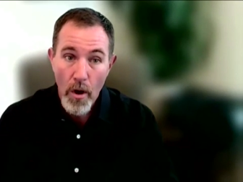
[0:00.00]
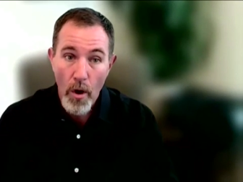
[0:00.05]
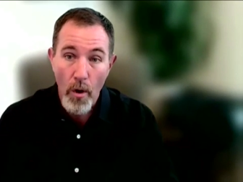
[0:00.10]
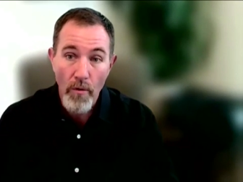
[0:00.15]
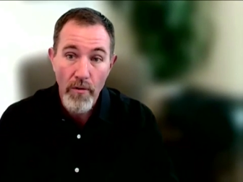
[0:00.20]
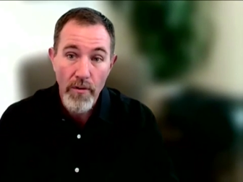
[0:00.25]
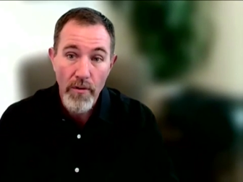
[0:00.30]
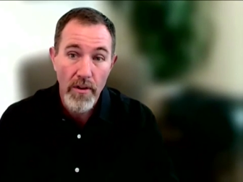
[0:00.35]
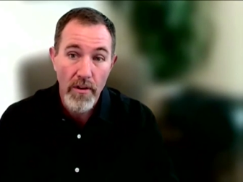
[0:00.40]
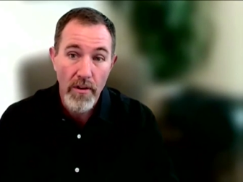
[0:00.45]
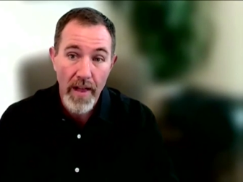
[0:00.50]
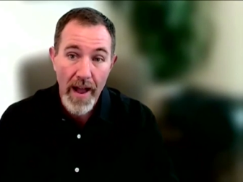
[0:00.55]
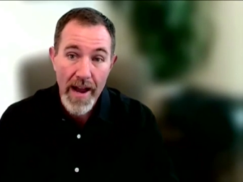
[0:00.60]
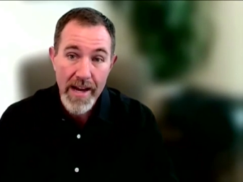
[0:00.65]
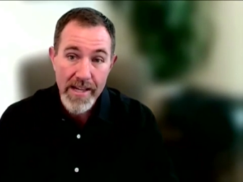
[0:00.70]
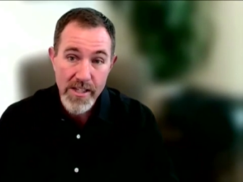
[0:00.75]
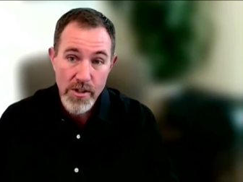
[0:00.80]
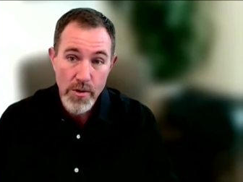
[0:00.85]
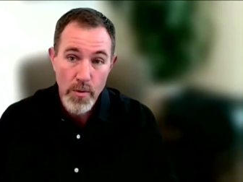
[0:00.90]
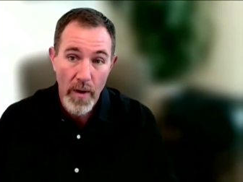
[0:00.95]
over the
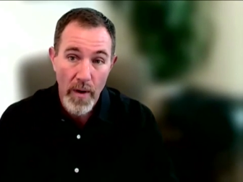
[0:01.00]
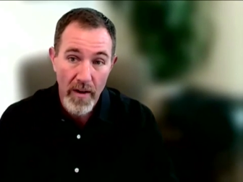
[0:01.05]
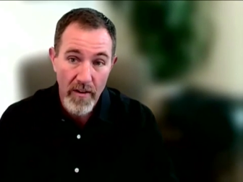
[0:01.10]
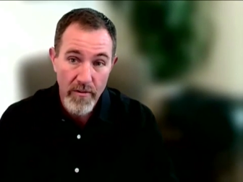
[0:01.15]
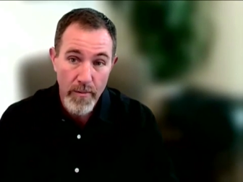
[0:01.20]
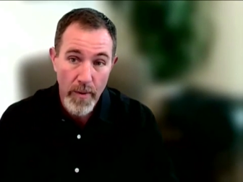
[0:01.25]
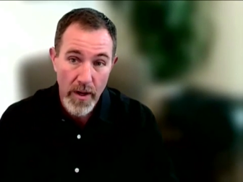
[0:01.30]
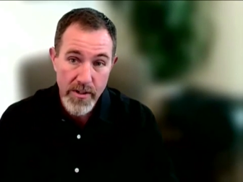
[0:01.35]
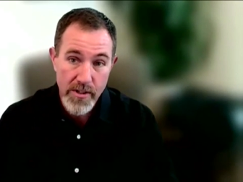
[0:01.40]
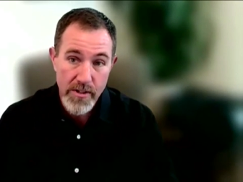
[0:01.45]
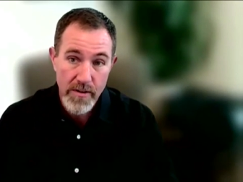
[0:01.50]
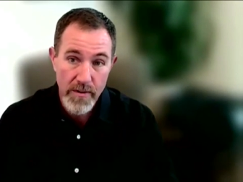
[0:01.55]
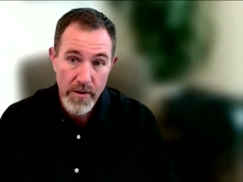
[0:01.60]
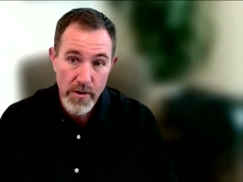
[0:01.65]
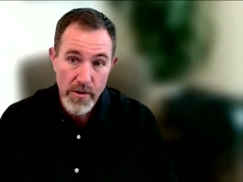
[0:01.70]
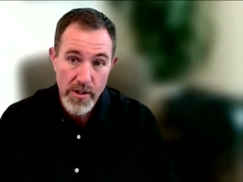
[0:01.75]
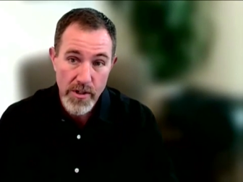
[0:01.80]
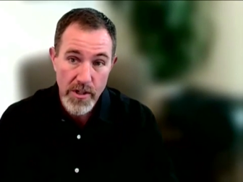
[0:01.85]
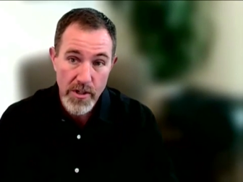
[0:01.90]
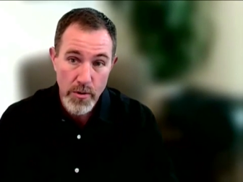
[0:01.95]
last 12 months of
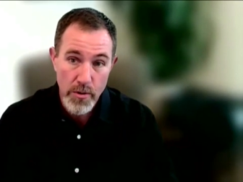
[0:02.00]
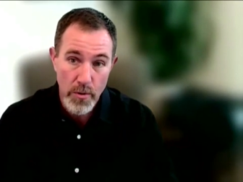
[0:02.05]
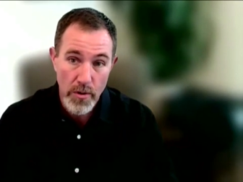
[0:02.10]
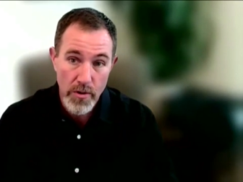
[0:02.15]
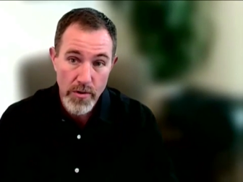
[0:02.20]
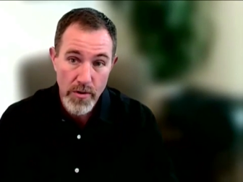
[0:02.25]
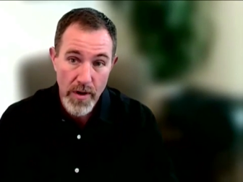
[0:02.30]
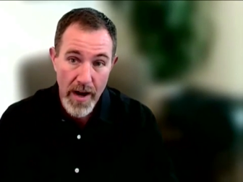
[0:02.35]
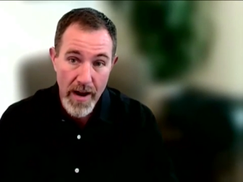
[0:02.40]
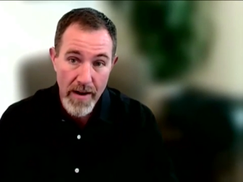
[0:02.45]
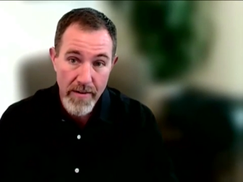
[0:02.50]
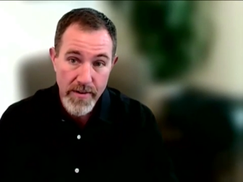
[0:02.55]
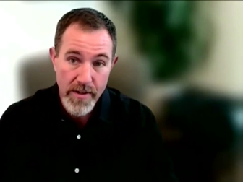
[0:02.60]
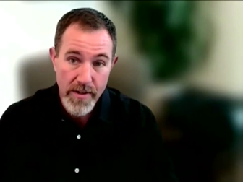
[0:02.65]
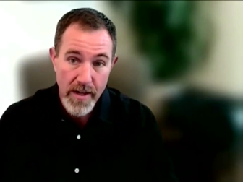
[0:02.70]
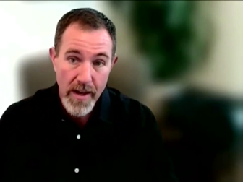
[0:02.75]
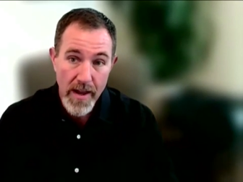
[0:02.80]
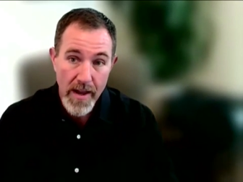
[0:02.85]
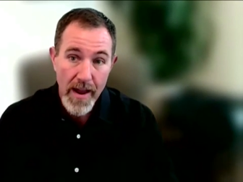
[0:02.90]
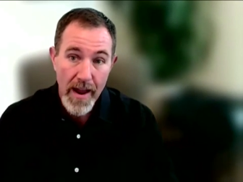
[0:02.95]
using dual
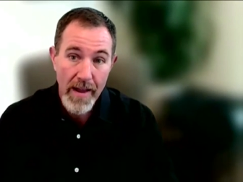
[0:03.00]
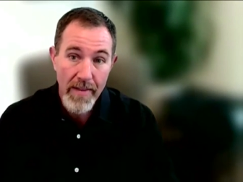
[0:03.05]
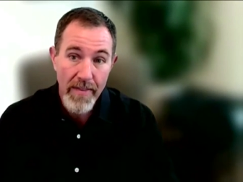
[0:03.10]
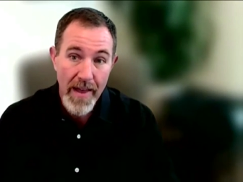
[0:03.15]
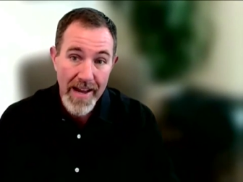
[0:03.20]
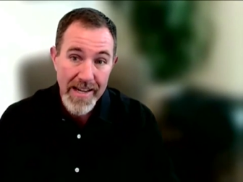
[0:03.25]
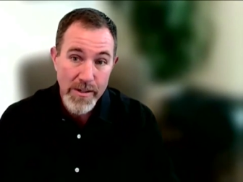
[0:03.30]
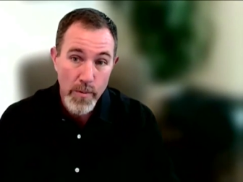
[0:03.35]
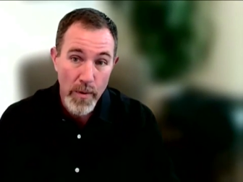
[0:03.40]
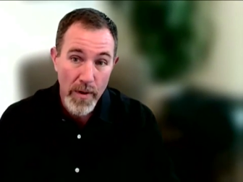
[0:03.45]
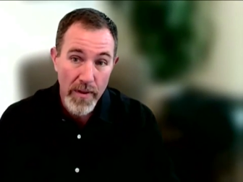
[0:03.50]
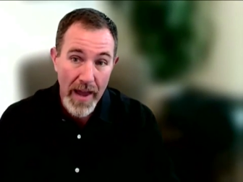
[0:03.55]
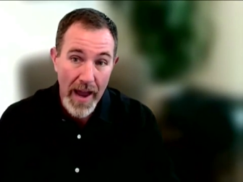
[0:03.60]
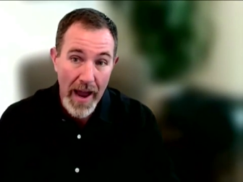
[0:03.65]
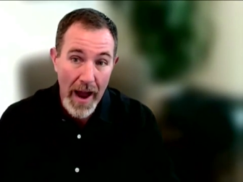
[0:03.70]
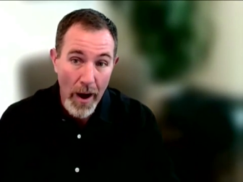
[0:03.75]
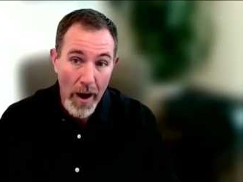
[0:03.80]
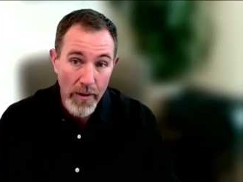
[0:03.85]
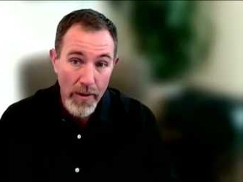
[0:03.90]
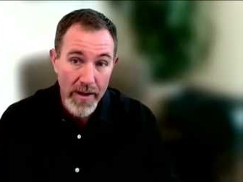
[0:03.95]
draft and that's
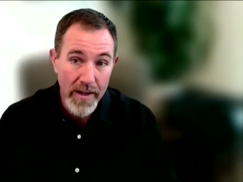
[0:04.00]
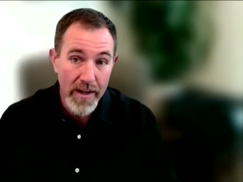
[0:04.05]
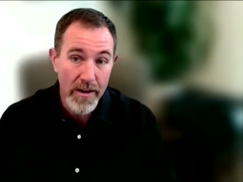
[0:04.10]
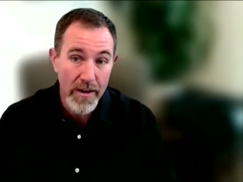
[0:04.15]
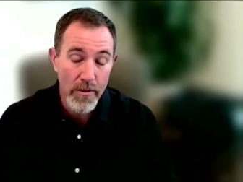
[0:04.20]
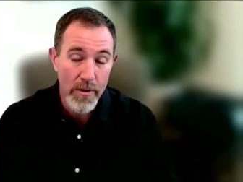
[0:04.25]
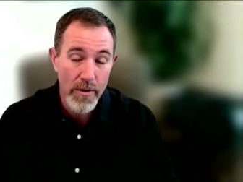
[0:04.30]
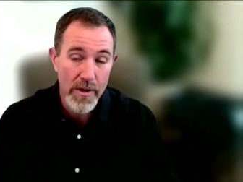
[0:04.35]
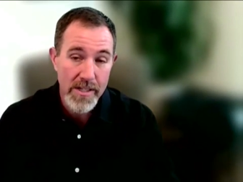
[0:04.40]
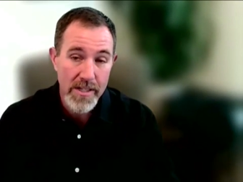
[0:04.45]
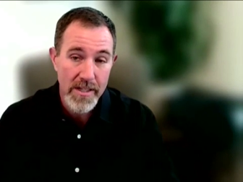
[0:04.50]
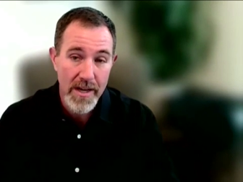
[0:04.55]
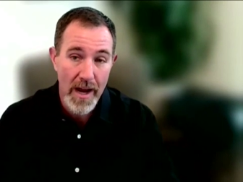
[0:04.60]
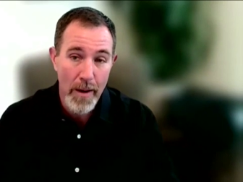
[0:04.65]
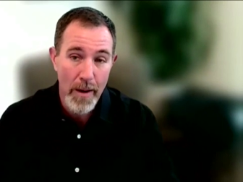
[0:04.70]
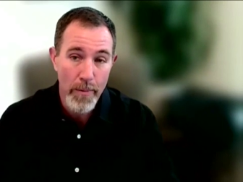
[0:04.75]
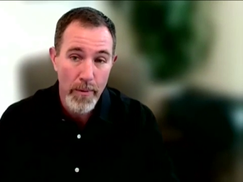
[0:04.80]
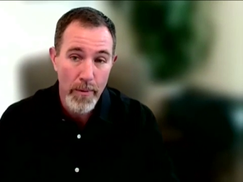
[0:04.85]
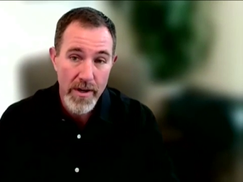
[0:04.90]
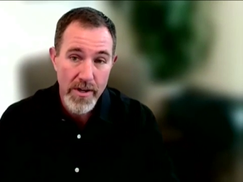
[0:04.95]
without an increase in
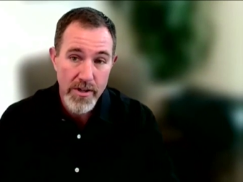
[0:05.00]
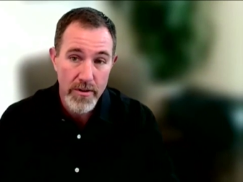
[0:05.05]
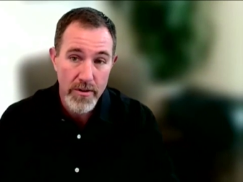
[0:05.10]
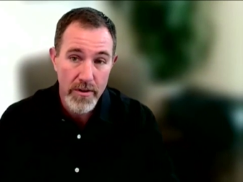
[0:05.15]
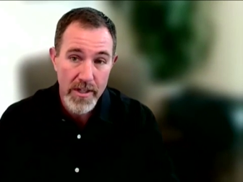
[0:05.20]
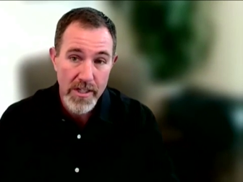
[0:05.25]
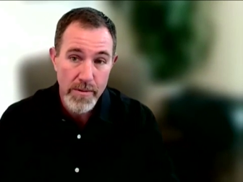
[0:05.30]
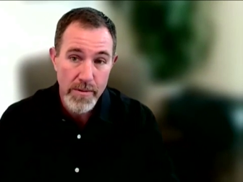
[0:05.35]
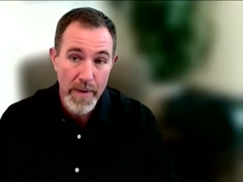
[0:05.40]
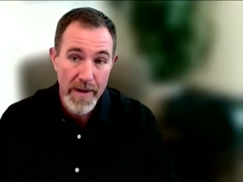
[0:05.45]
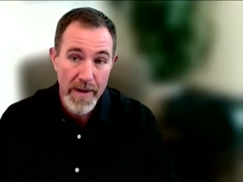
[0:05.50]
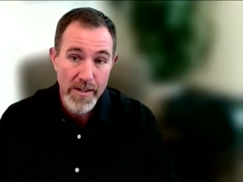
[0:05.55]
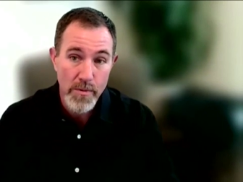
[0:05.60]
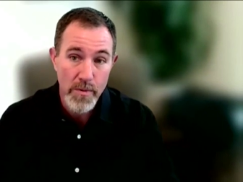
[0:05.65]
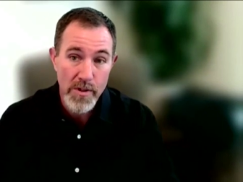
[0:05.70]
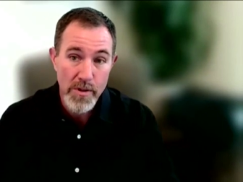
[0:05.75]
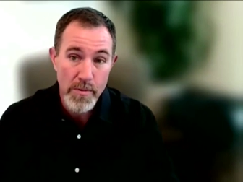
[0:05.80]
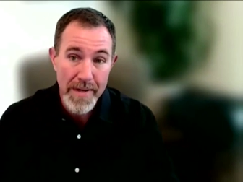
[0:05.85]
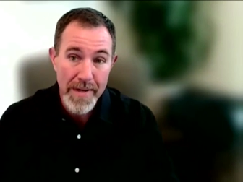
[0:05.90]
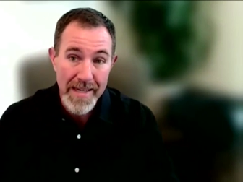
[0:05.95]
operational expense,
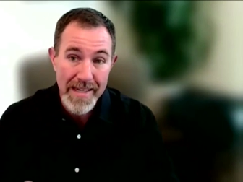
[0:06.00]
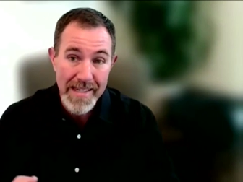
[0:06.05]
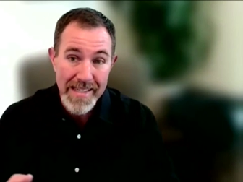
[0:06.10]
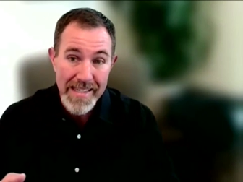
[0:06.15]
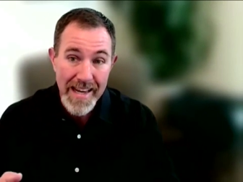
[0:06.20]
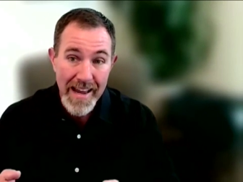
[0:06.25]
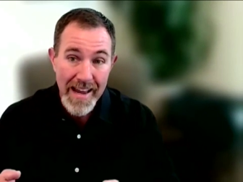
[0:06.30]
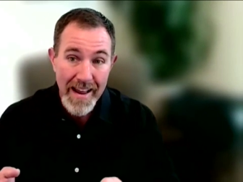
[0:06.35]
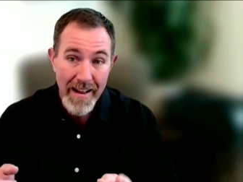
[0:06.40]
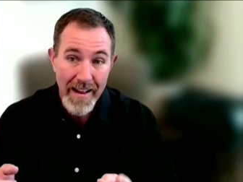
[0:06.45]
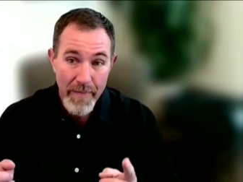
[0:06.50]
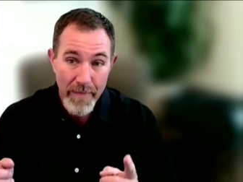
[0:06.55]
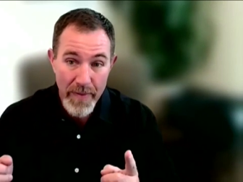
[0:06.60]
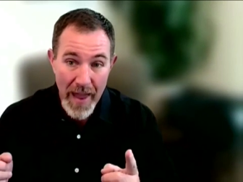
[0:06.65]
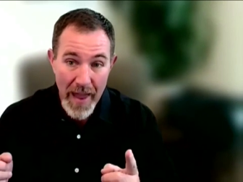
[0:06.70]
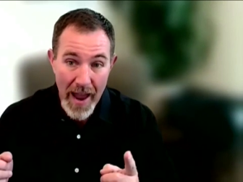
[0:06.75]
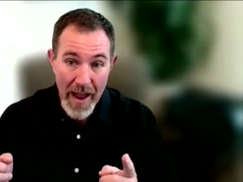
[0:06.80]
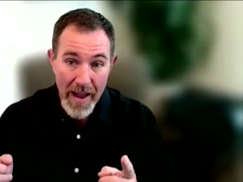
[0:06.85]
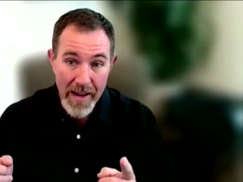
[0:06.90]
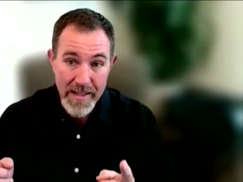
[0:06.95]
which means
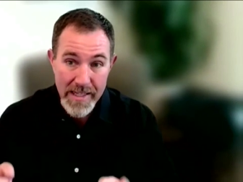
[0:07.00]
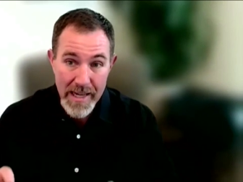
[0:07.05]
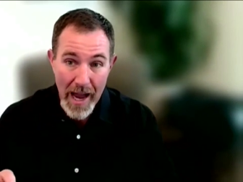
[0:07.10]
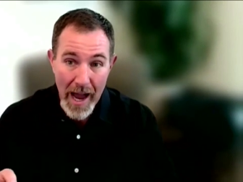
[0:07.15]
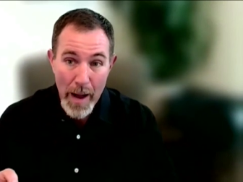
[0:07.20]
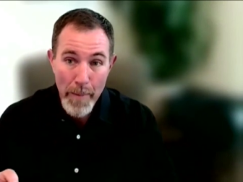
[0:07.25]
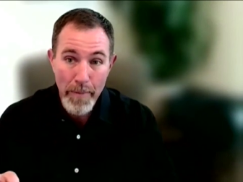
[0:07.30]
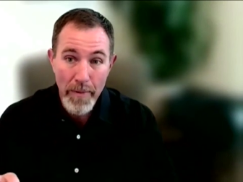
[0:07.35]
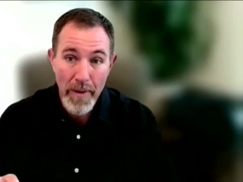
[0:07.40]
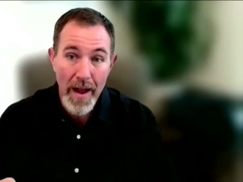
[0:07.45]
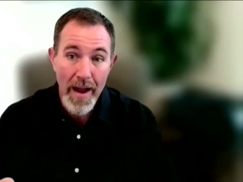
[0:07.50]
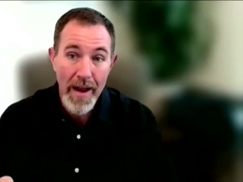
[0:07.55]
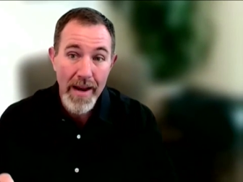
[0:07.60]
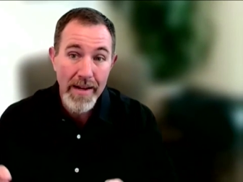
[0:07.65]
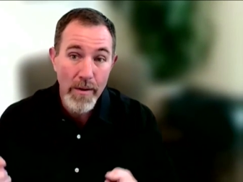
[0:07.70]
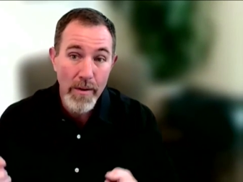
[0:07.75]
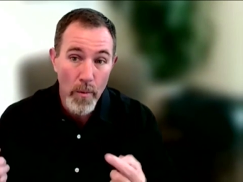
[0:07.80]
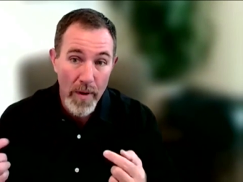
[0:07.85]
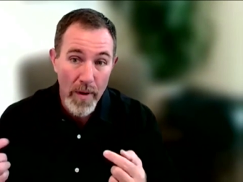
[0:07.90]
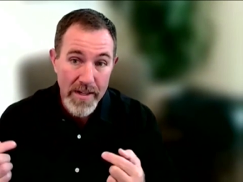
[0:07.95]
that top
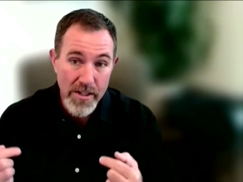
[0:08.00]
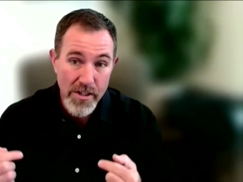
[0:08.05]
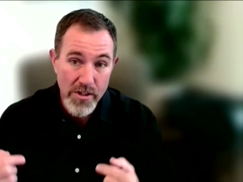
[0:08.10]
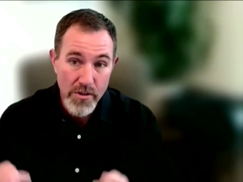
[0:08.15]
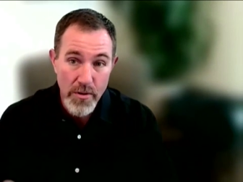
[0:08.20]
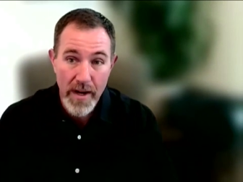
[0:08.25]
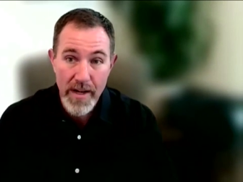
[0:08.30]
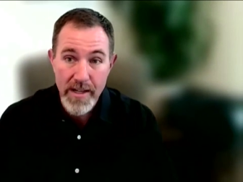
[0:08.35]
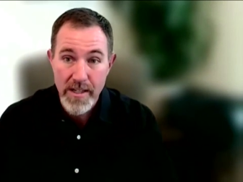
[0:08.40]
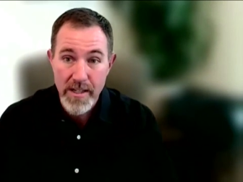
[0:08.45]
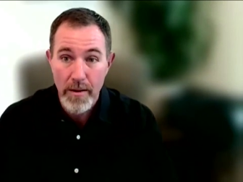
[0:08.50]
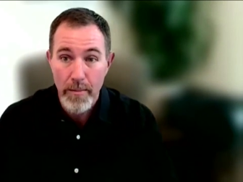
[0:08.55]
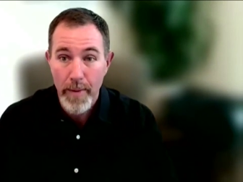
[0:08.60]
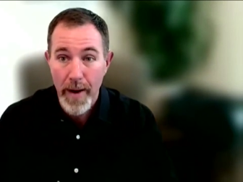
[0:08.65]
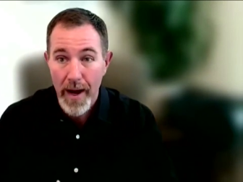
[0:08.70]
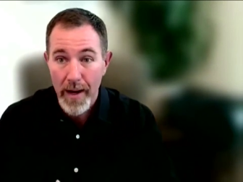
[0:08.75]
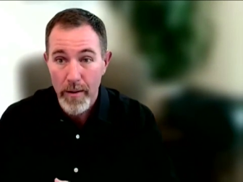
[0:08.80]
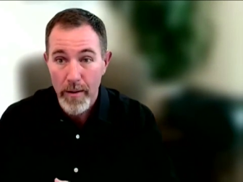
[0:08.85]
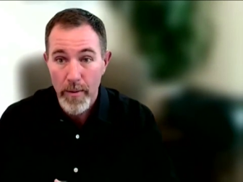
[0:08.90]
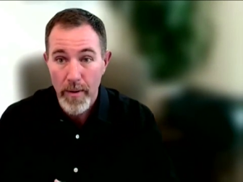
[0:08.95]
line went straight to the
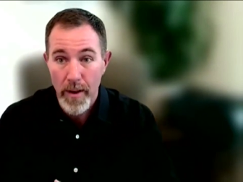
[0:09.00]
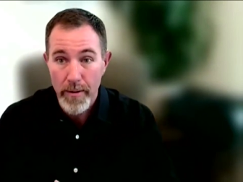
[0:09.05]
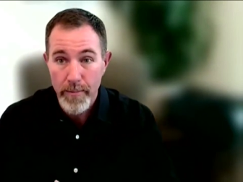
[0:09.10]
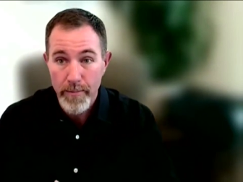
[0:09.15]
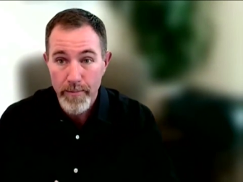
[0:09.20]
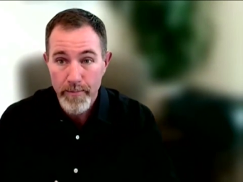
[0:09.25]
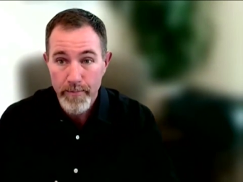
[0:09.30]
bottom line.